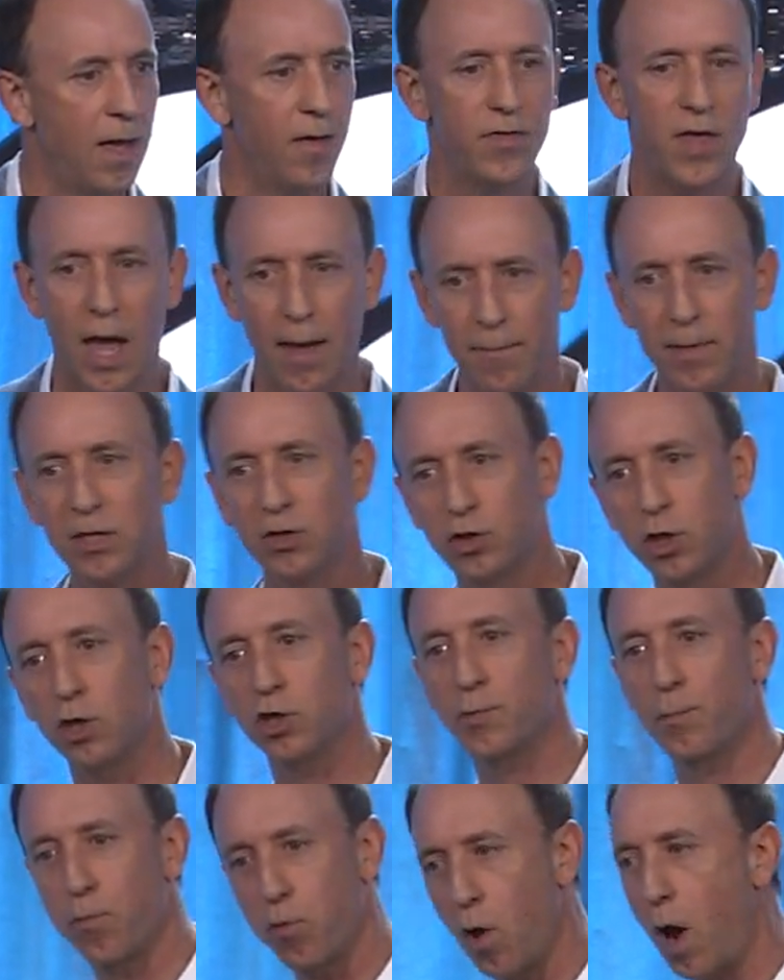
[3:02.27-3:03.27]
That means there's
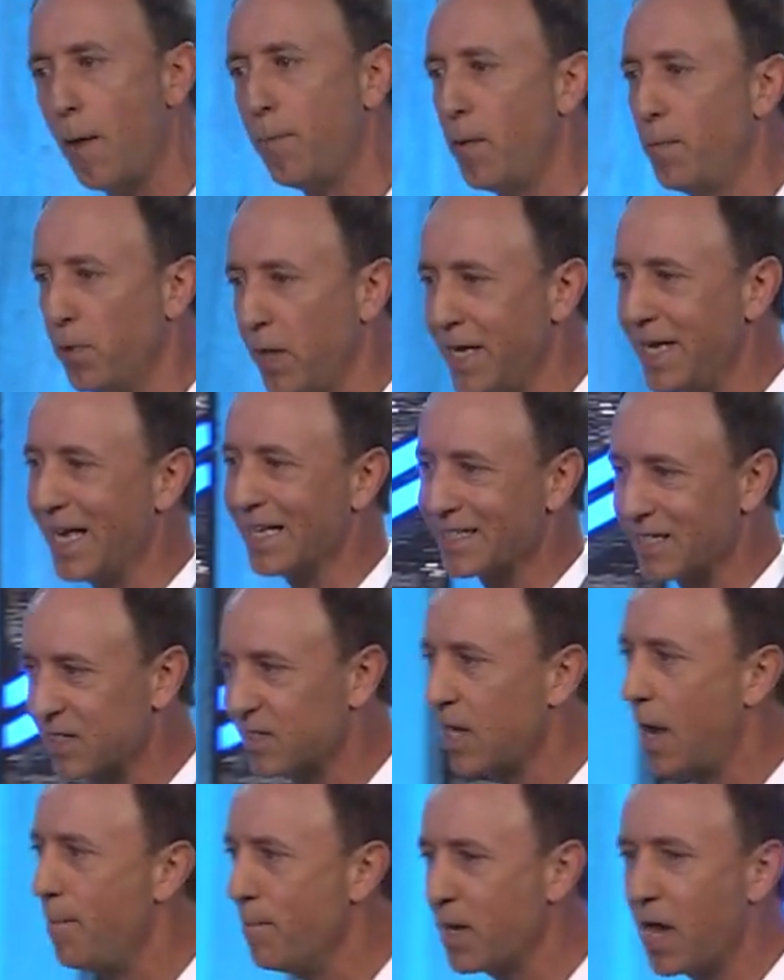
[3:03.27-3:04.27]
probably
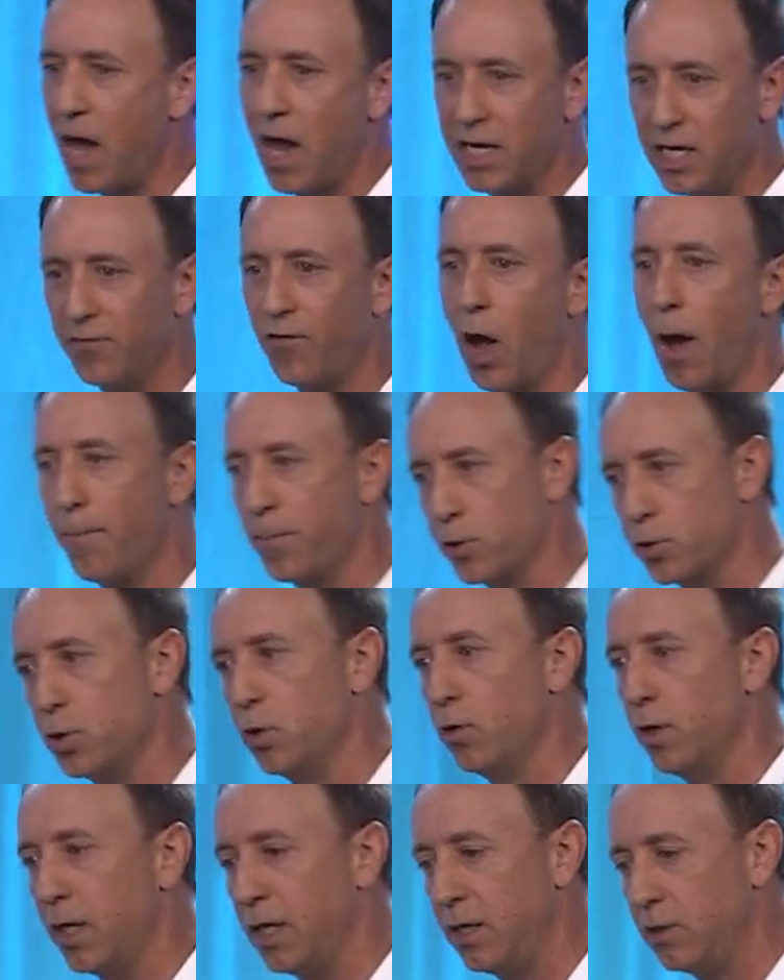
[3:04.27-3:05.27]
some kind of
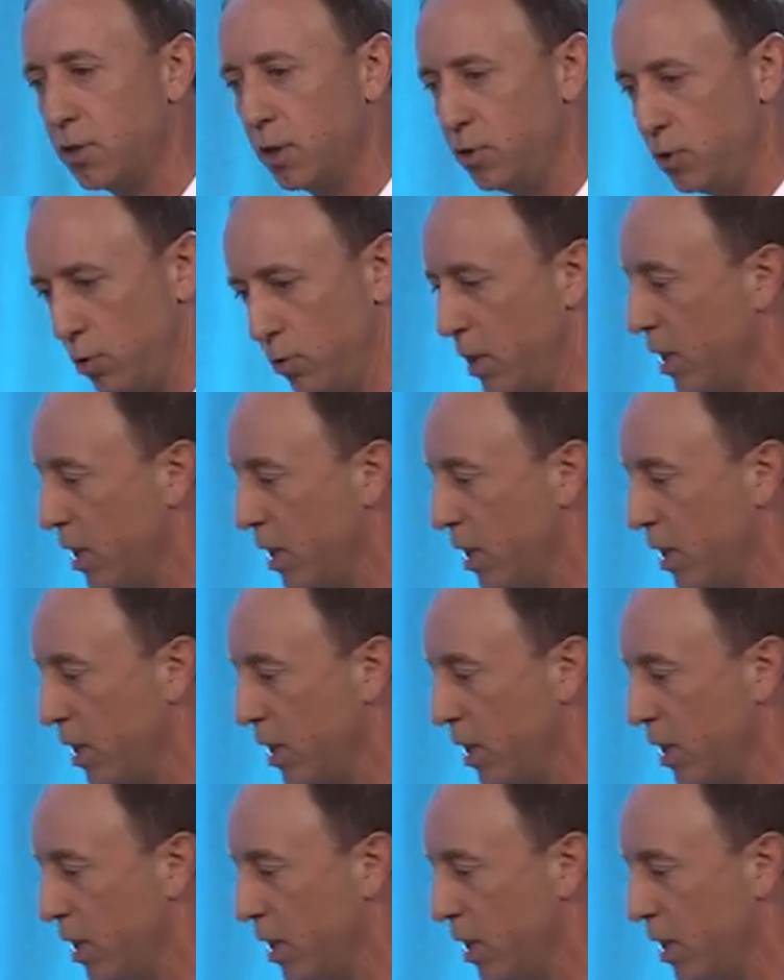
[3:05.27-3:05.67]
opportunity to do